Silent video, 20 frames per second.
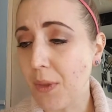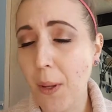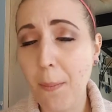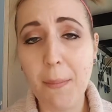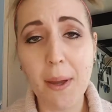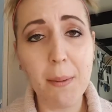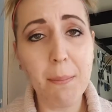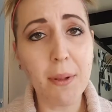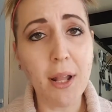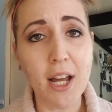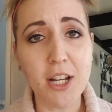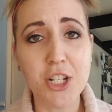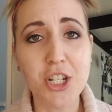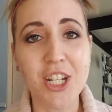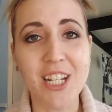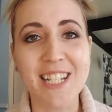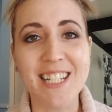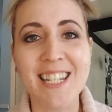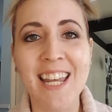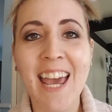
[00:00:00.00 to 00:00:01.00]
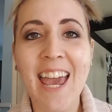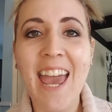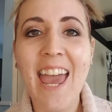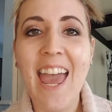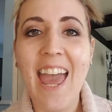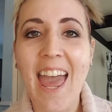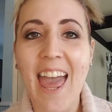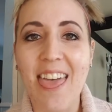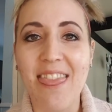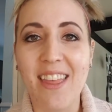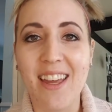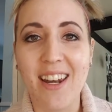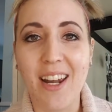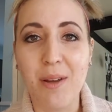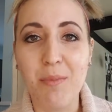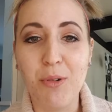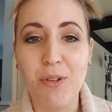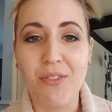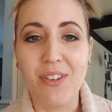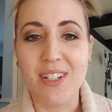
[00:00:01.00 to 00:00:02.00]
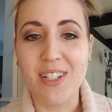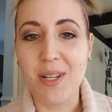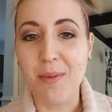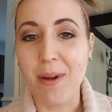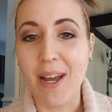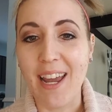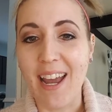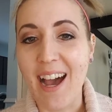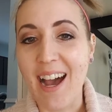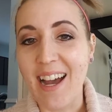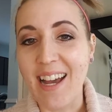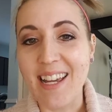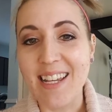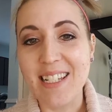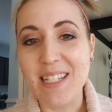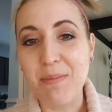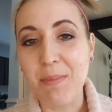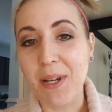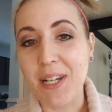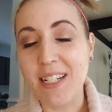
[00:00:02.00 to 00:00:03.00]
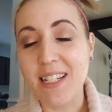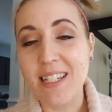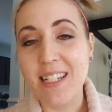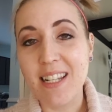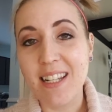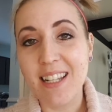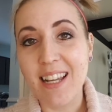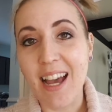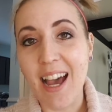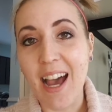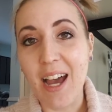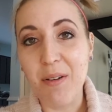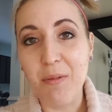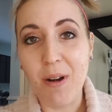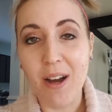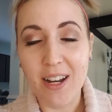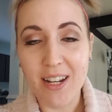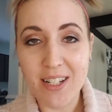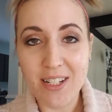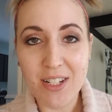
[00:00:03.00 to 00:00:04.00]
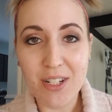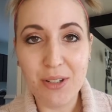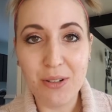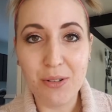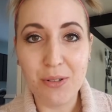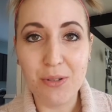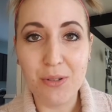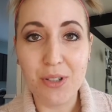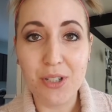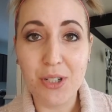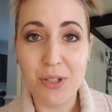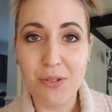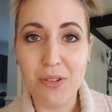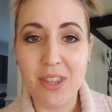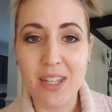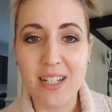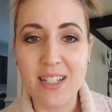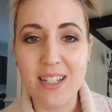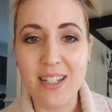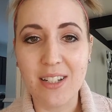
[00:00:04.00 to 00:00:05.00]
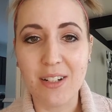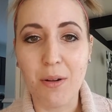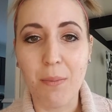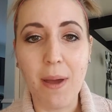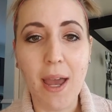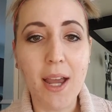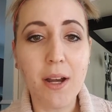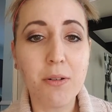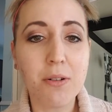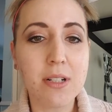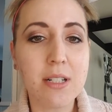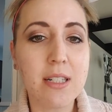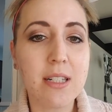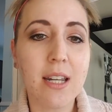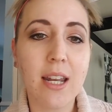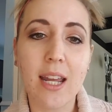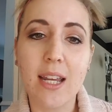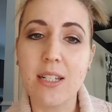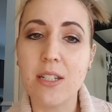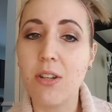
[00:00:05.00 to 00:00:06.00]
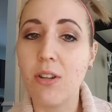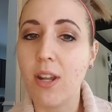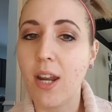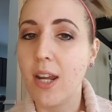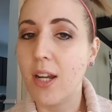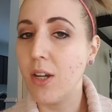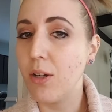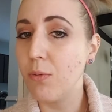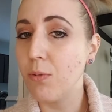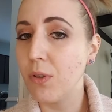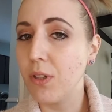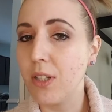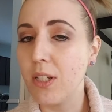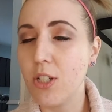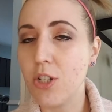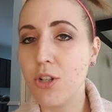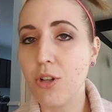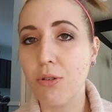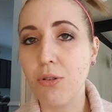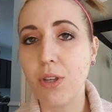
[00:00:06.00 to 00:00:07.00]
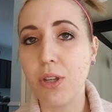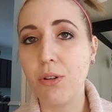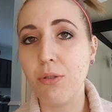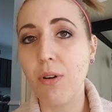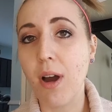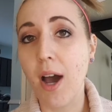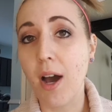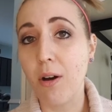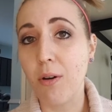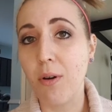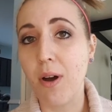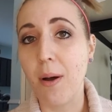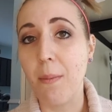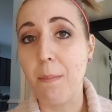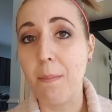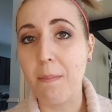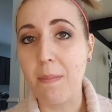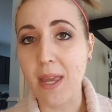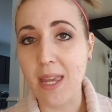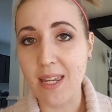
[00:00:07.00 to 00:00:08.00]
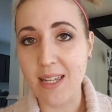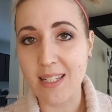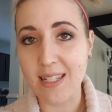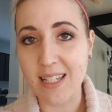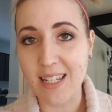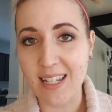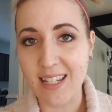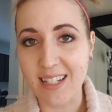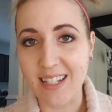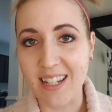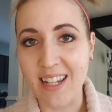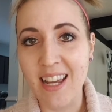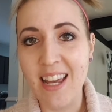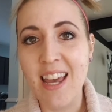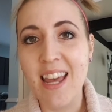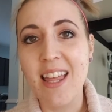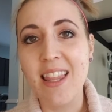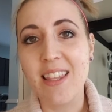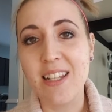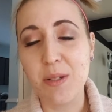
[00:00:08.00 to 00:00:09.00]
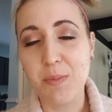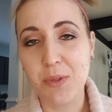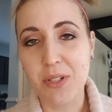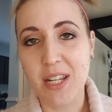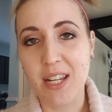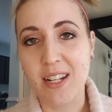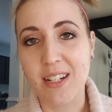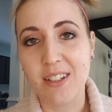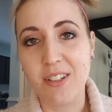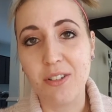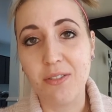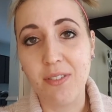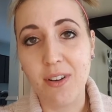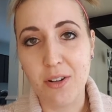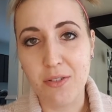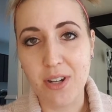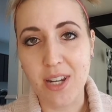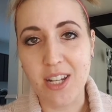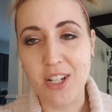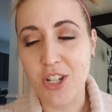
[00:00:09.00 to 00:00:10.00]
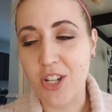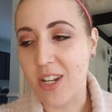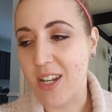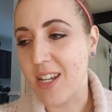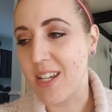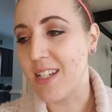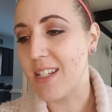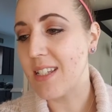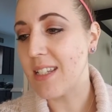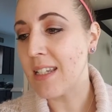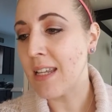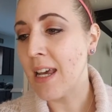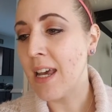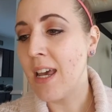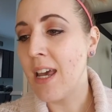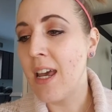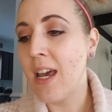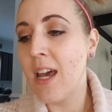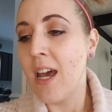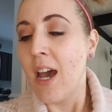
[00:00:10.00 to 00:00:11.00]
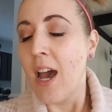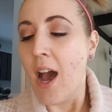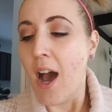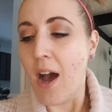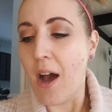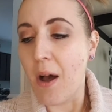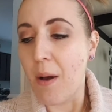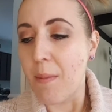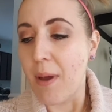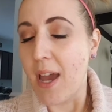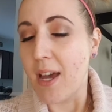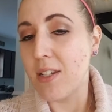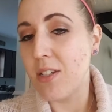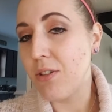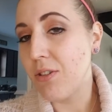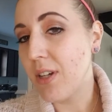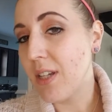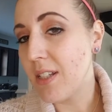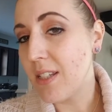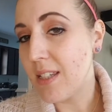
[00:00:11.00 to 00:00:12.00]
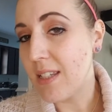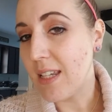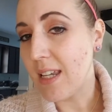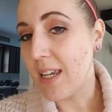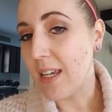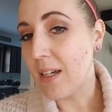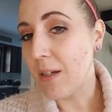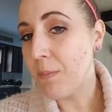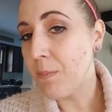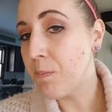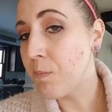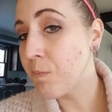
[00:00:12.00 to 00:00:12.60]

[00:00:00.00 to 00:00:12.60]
my blushes, and then I move into my eyes. But I wanted to do things a little backwards today so that I could really show you how amazing this botanical foundation is. As you can see,